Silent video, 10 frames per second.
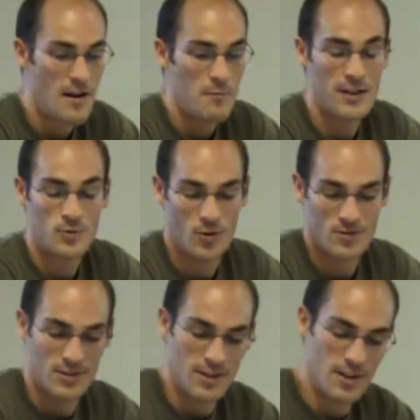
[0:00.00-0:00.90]
But
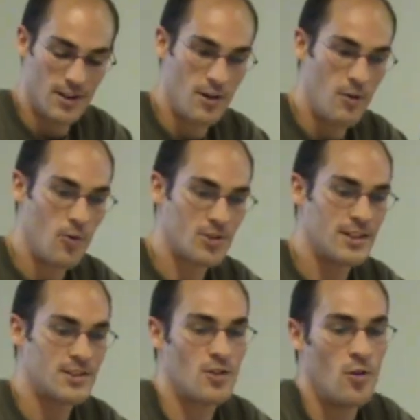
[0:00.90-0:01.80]
what
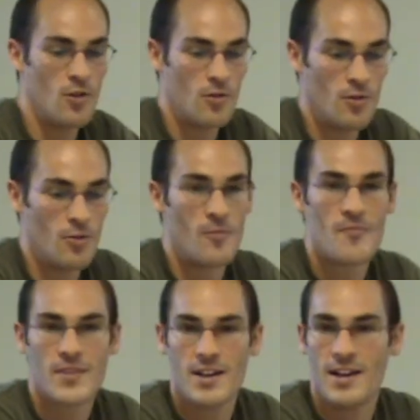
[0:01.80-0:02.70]
wasn't so
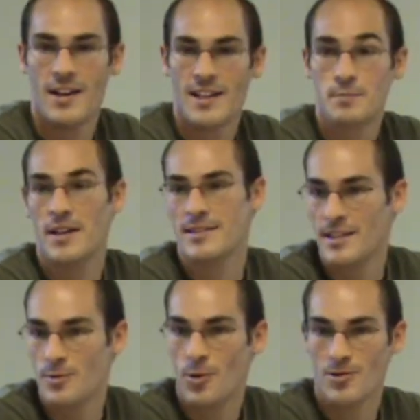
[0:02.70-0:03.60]

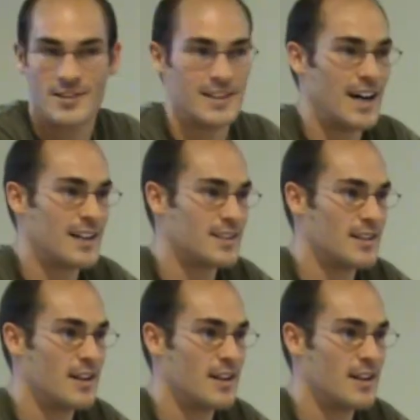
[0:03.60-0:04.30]
expected was that